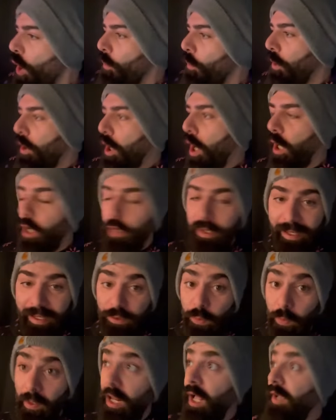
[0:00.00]
Well, Karl
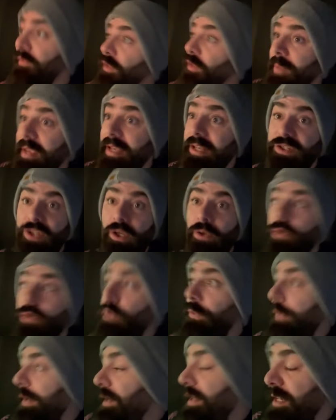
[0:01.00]
has went off to make his own
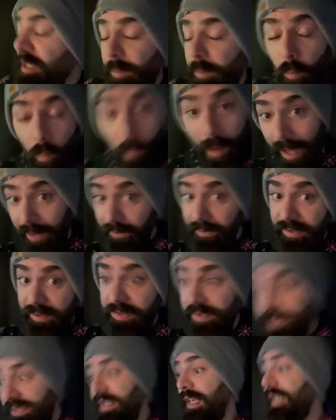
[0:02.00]
career and he's been wildly
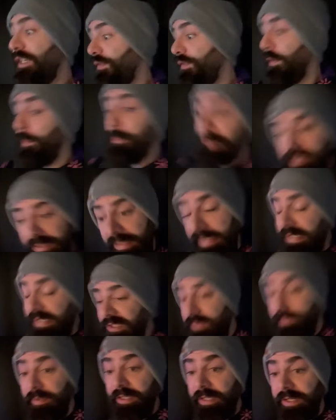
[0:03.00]
successful,
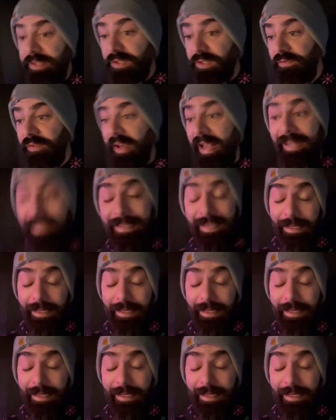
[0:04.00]
millions and millions of fans.